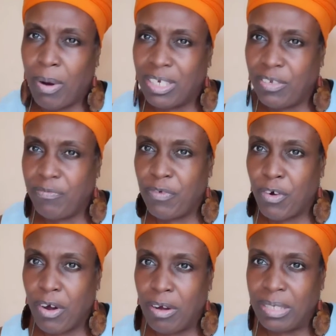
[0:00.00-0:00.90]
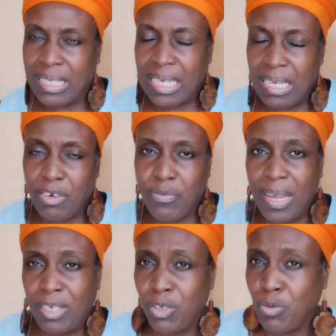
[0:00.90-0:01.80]
parts of your skin
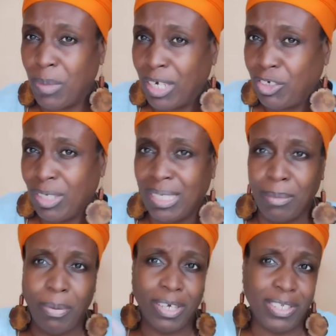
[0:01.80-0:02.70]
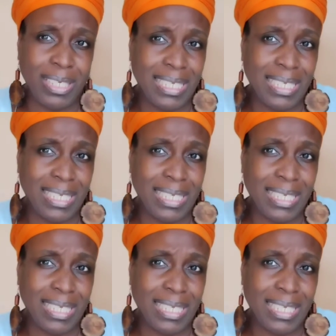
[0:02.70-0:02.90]
creates too much and some parts of